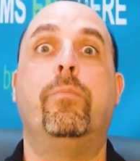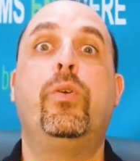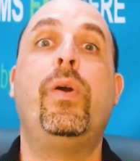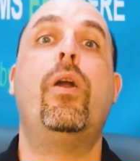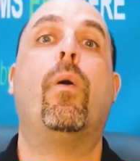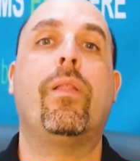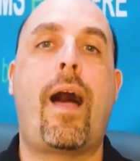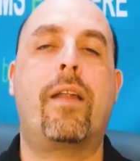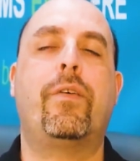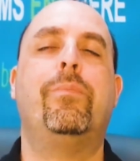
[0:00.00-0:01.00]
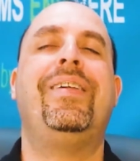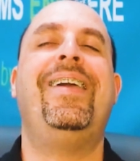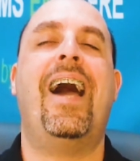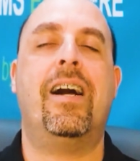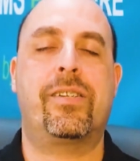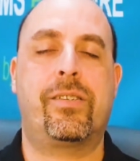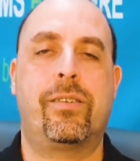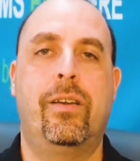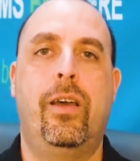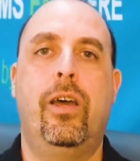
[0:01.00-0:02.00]
Do we know a lot of them? Yes.
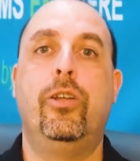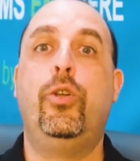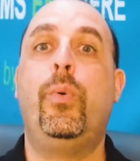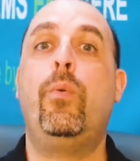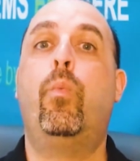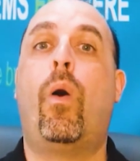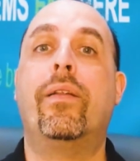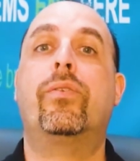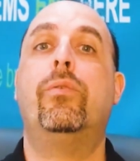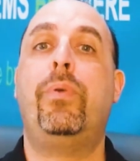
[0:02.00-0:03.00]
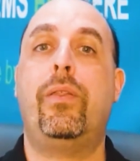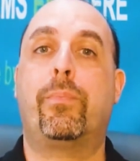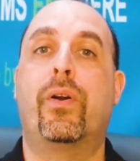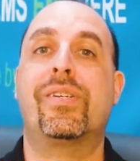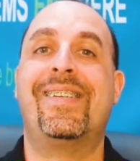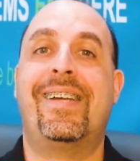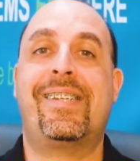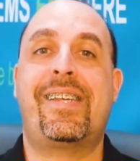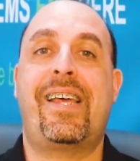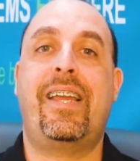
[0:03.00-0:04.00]
Do we want to be the person
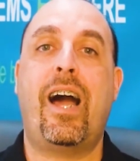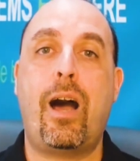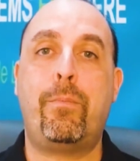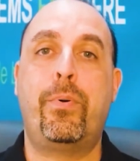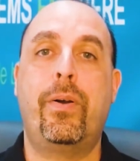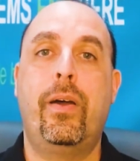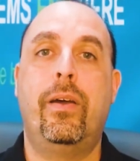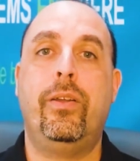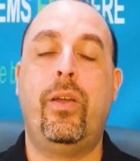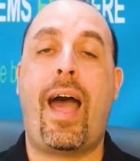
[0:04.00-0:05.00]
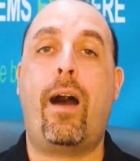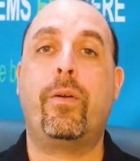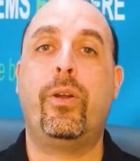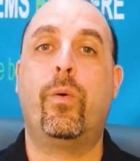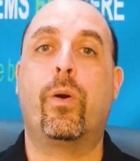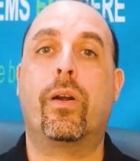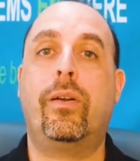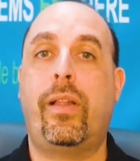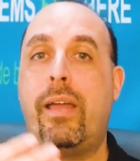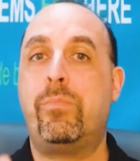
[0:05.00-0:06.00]
that's setting up how your
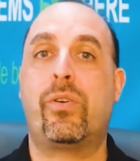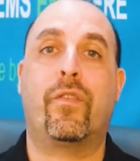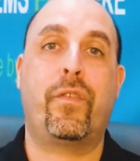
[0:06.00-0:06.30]
claims are